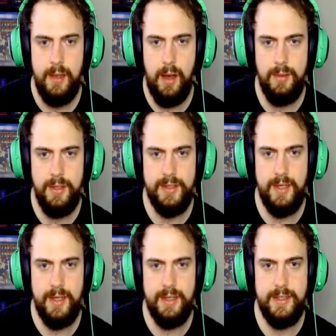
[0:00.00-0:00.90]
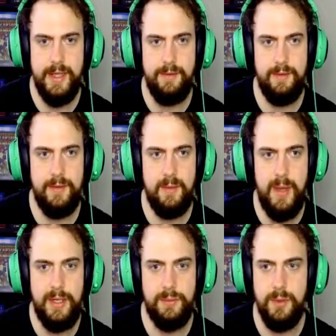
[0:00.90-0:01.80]
on the Singer to get rid of the
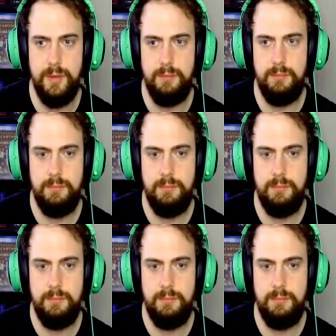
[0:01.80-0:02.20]
Maze Warden.